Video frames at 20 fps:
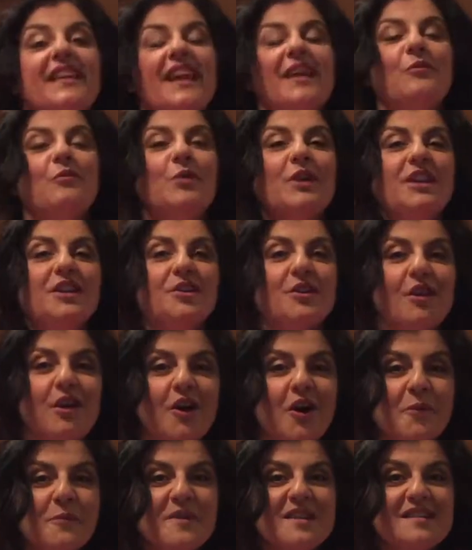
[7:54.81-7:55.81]
And when your
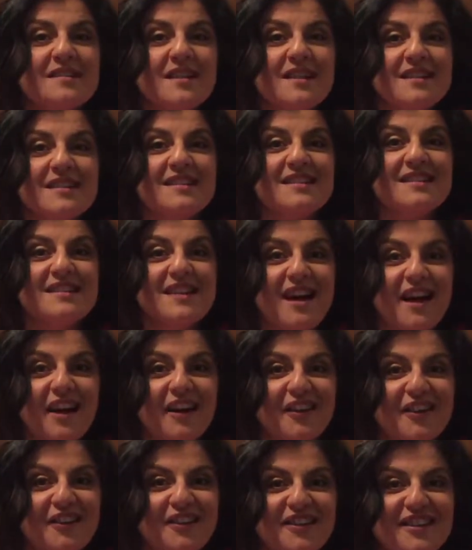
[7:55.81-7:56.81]
arm is nice and
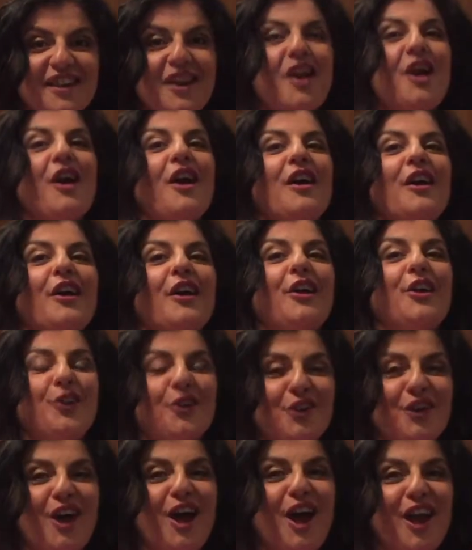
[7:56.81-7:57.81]
tired,
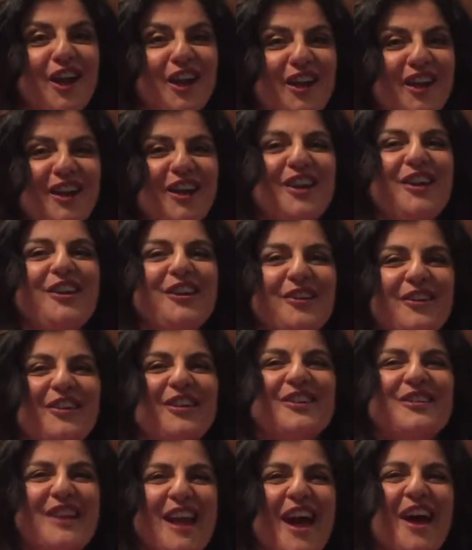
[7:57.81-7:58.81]
you're done. You
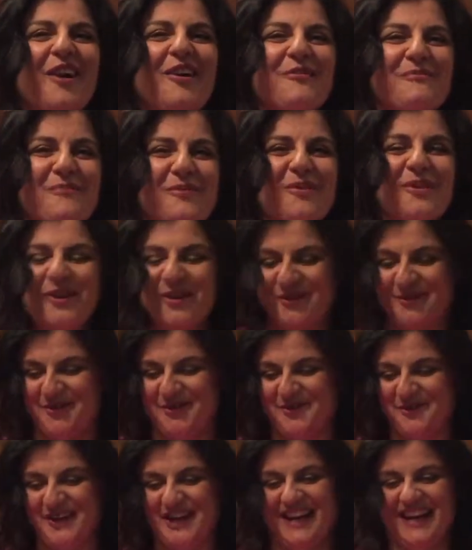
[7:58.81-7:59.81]
can now pour your
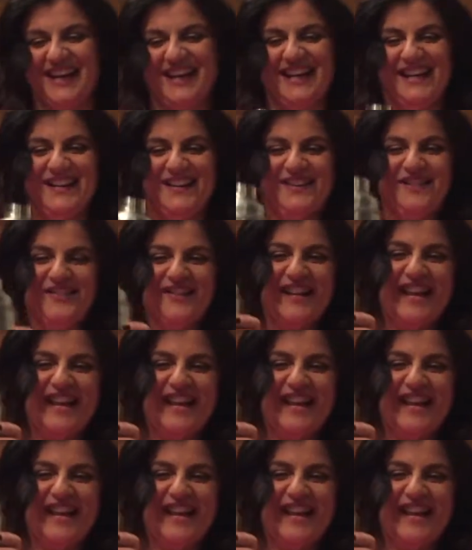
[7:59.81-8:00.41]
drink in your